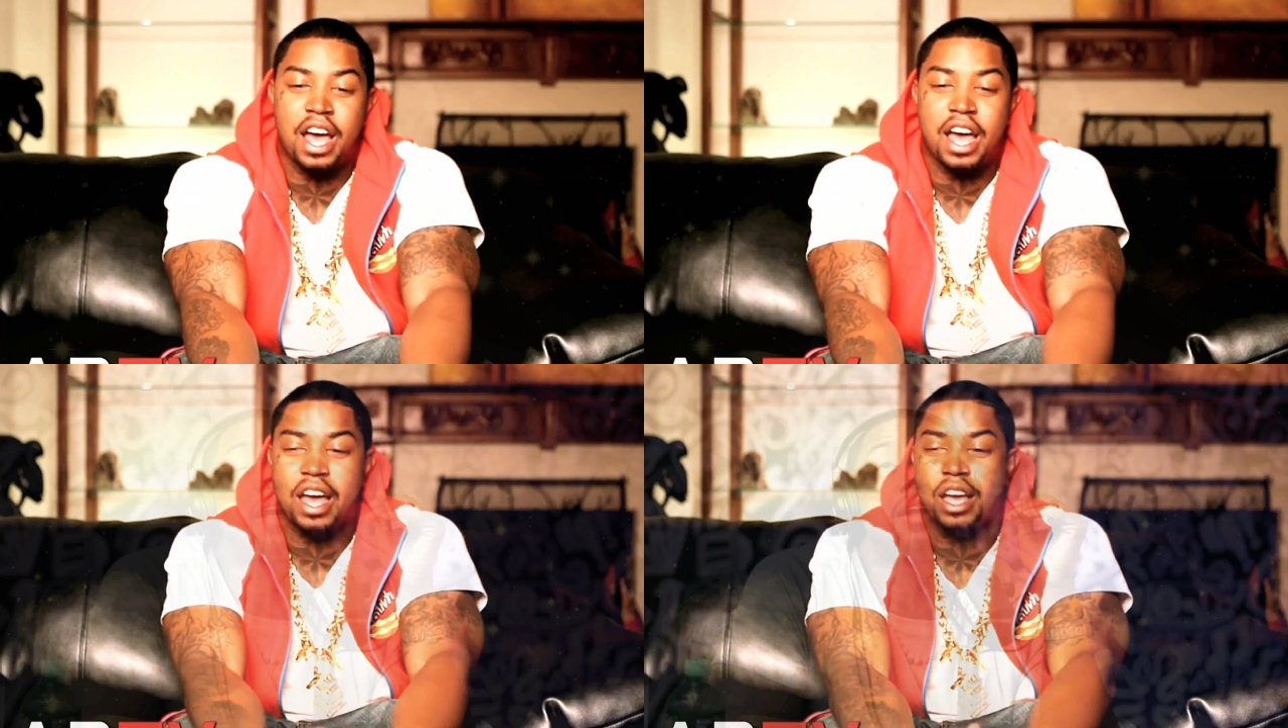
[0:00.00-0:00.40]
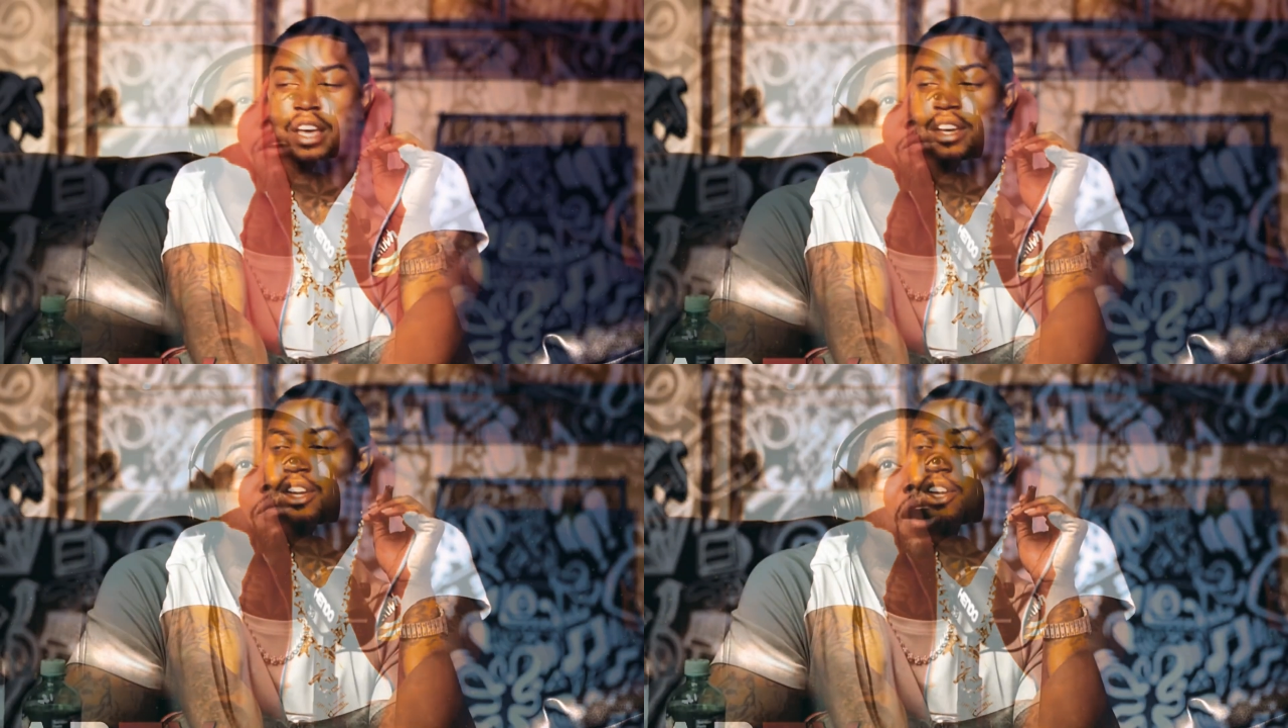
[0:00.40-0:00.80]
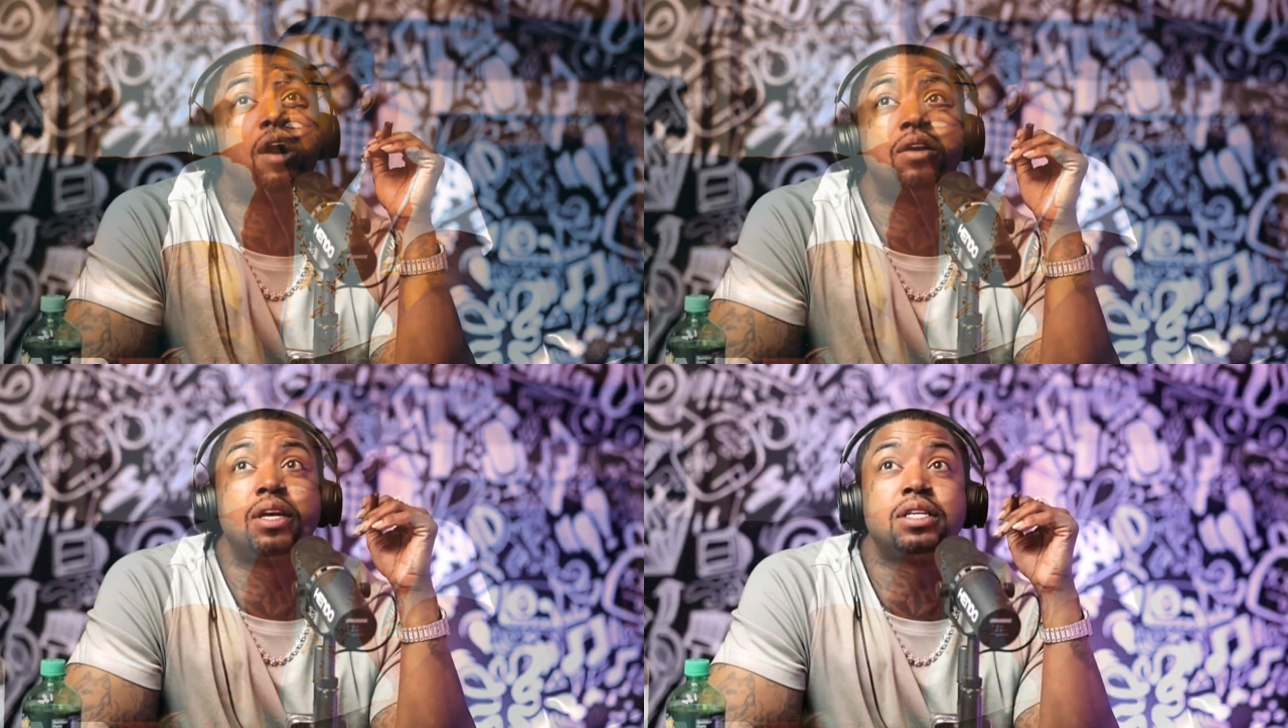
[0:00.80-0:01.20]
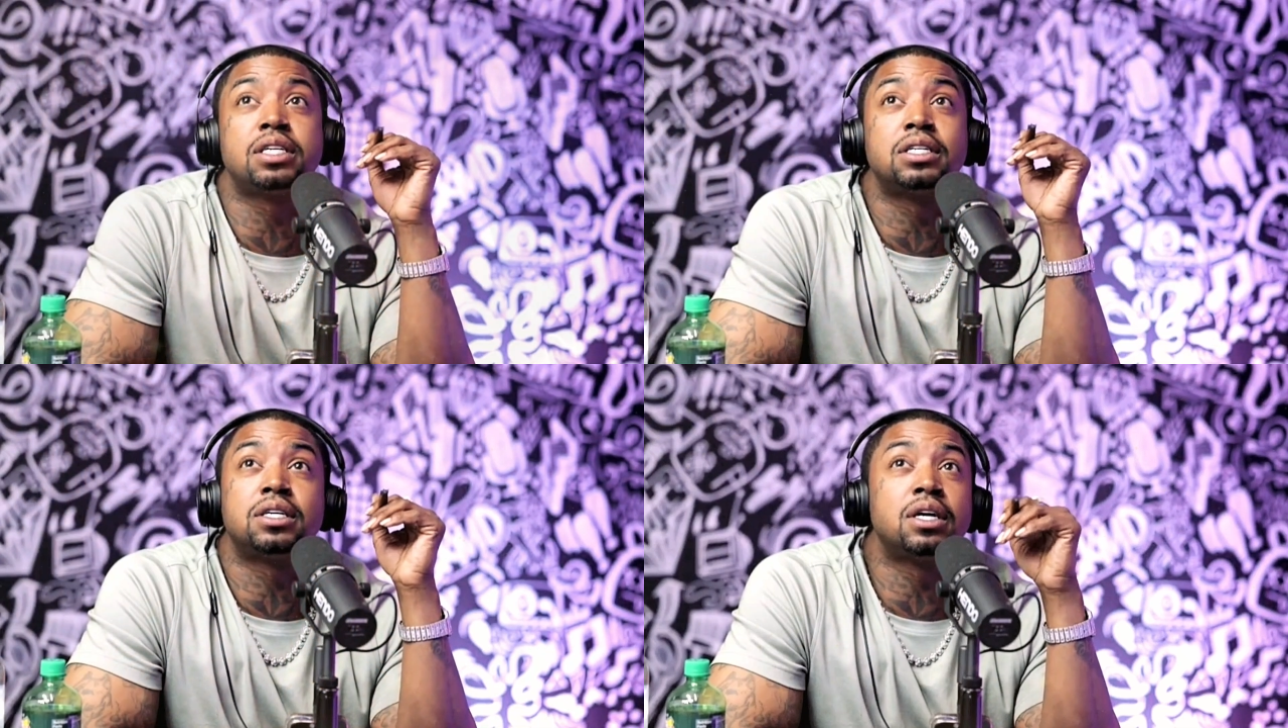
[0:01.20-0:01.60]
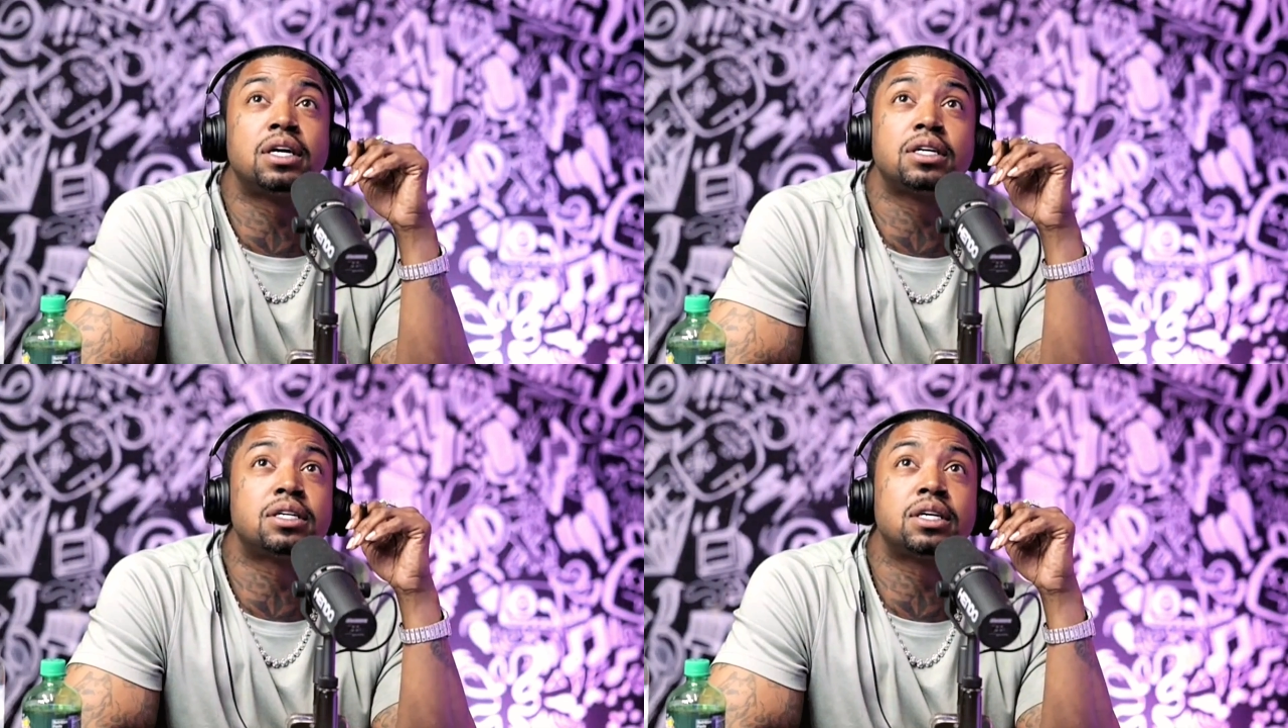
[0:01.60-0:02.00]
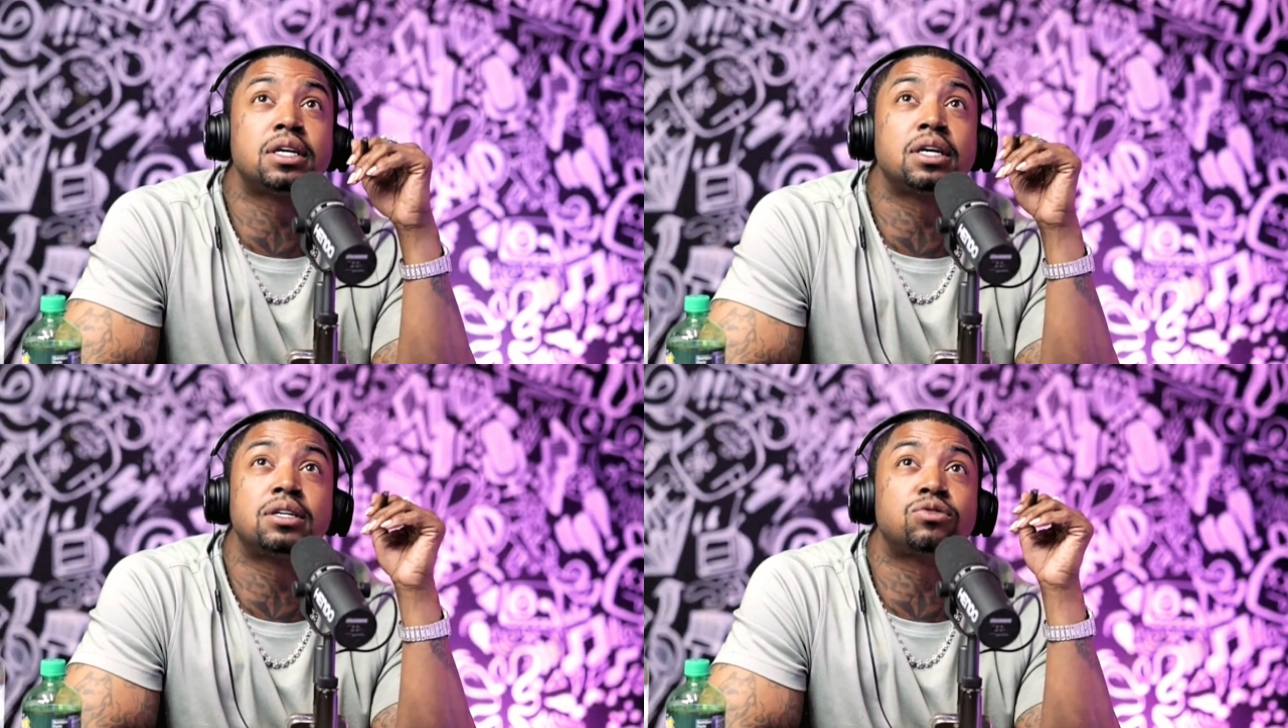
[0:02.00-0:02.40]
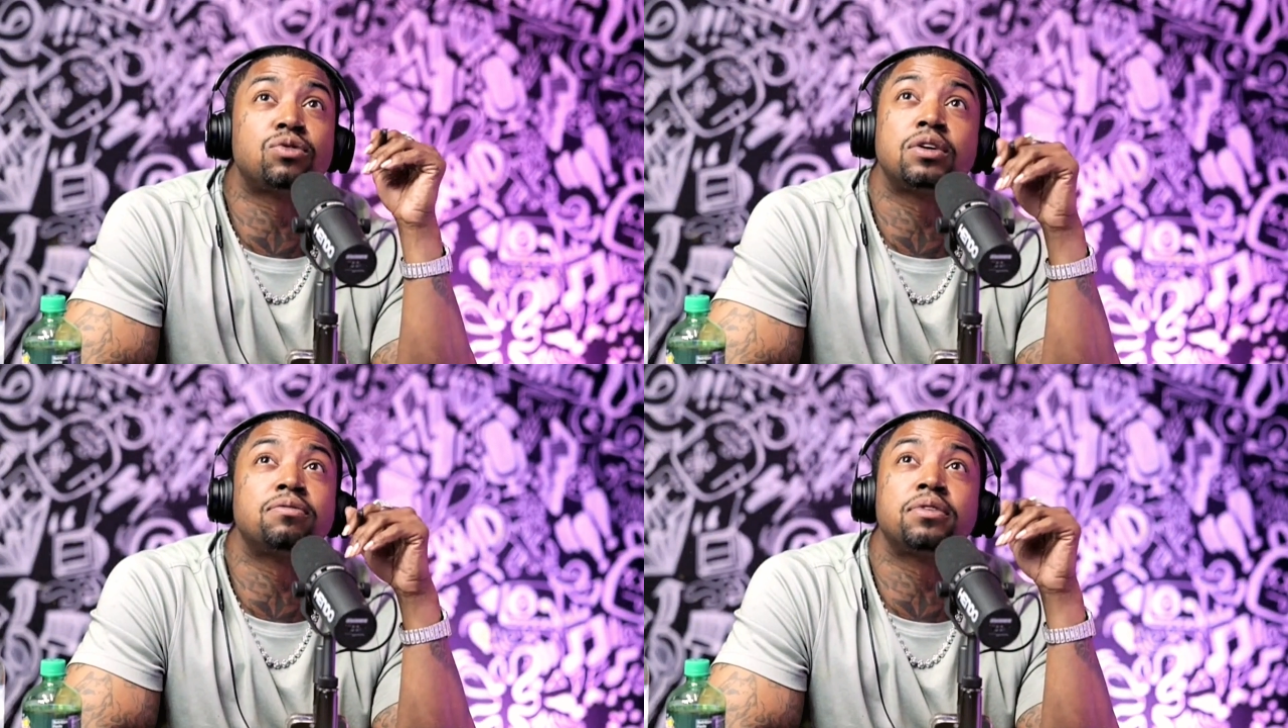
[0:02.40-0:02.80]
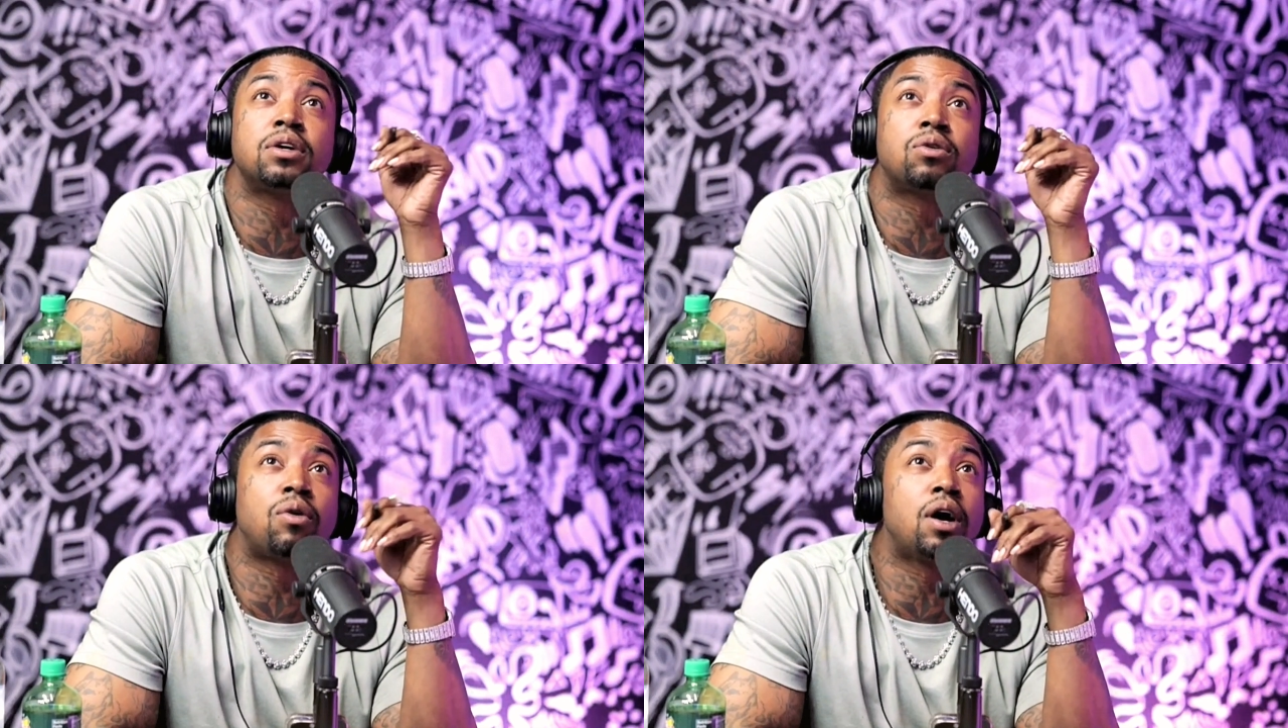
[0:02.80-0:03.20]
"Around Him Hard" reads another, which depicts Bambi in